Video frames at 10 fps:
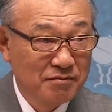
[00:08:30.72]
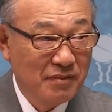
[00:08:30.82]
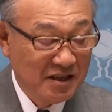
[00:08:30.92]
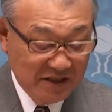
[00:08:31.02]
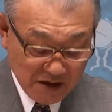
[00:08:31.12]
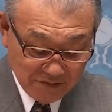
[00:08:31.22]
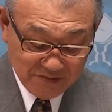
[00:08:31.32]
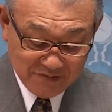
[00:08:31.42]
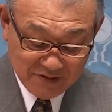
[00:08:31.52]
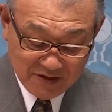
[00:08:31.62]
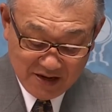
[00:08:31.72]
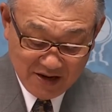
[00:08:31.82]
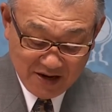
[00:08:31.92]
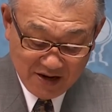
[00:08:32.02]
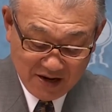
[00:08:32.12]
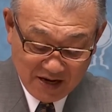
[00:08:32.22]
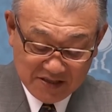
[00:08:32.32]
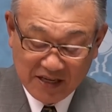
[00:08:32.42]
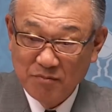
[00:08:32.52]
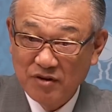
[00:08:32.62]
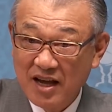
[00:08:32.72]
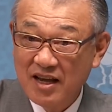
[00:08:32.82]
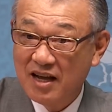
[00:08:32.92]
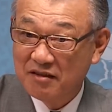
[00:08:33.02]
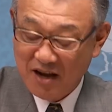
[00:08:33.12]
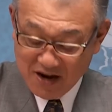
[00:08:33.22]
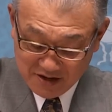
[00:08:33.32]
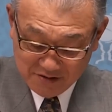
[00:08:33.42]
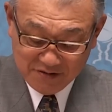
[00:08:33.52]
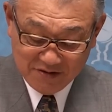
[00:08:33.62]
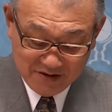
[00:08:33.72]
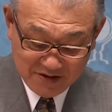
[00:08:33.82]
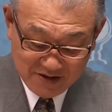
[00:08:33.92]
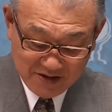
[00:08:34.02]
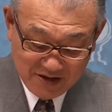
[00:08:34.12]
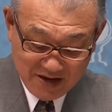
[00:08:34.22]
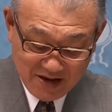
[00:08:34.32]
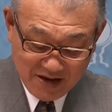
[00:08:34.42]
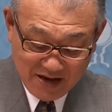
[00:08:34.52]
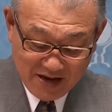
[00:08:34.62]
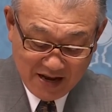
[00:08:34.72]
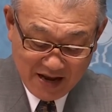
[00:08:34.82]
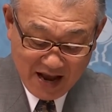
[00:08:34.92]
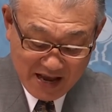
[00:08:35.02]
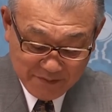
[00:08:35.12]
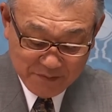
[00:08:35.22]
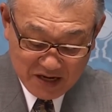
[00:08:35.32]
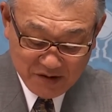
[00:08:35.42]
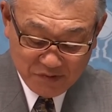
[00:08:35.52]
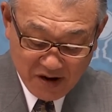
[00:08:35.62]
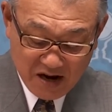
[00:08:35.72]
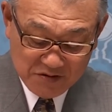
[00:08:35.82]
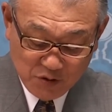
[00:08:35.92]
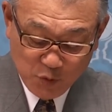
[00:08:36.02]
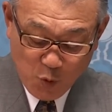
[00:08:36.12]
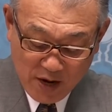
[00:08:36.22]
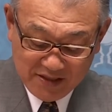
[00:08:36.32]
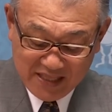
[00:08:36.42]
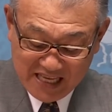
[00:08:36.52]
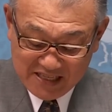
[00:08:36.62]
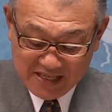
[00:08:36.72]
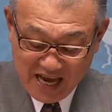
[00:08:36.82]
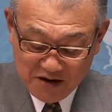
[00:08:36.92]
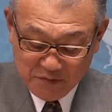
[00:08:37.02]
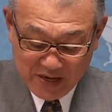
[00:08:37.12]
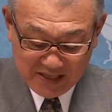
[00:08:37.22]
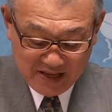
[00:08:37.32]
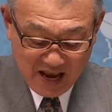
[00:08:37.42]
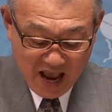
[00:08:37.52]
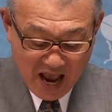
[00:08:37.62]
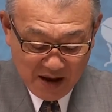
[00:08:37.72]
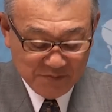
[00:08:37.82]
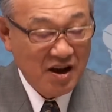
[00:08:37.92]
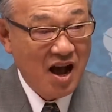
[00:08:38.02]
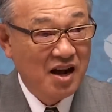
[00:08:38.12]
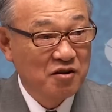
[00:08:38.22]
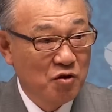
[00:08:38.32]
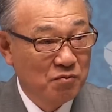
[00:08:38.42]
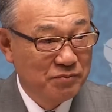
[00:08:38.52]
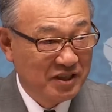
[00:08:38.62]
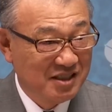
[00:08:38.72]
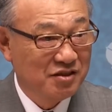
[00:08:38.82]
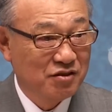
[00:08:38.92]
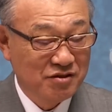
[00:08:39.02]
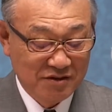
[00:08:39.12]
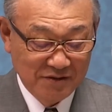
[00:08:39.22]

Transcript: Myself, a samurai at heart. I am very proud of what these young men have accomplished.